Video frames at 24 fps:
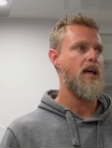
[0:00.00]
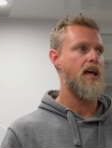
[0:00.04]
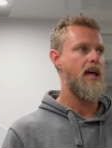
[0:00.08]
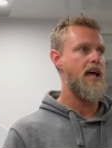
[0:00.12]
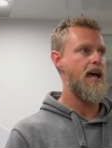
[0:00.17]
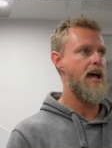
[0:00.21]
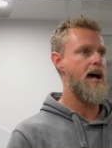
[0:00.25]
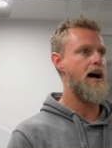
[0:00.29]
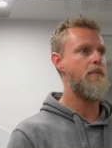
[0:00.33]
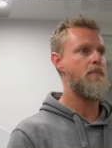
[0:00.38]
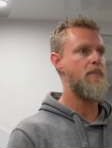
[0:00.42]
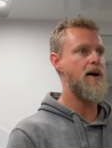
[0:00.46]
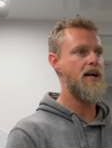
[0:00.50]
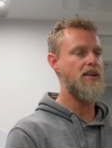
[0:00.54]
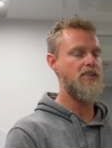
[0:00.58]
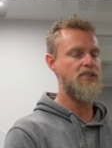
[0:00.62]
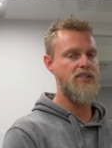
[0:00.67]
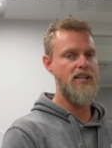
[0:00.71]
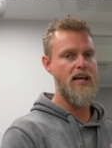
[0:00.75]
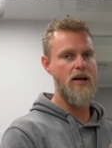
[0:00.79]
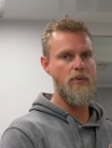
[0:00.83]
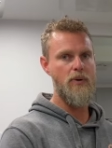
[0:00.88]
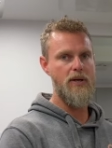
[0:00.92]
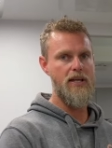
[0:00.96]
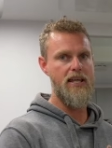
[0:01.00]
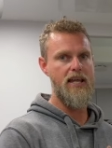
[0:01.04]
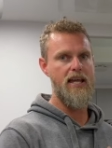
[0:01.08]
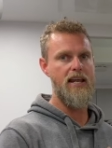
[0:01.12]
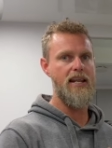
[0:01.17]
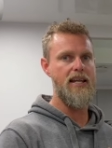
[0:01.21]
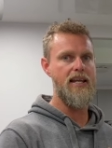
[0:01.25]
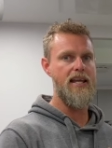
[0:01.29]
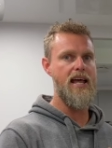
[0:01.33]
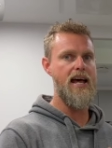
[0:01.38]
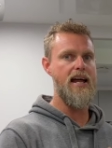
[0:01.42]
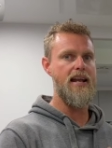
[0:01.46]
how much they were
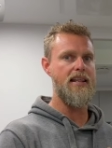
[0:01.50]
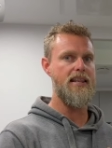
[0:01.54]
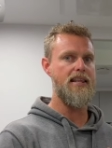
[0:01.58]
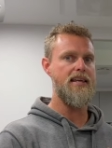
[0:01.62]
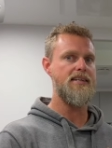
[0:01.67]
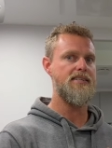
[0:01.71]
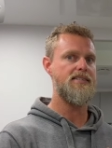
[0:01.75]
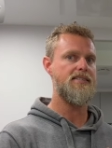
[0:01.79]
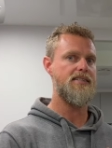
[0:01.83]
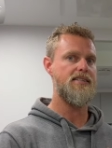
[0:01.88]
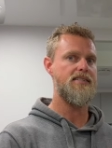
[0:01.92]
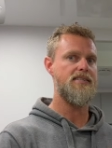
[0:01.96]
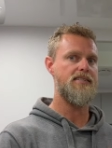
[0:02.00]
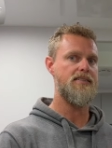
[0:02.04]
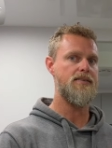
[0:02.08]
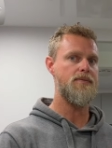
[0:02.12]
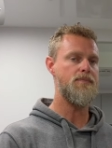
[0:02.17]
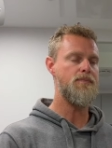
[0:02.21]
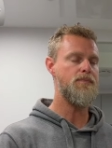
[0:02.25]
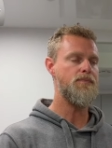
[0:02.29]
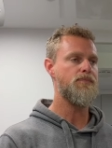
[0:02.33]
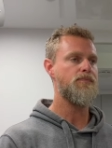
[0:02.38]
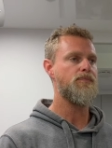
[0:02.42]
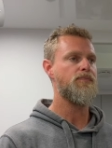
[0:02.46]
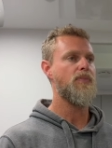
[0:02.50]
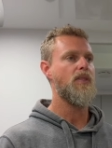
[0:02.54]
getting out of their system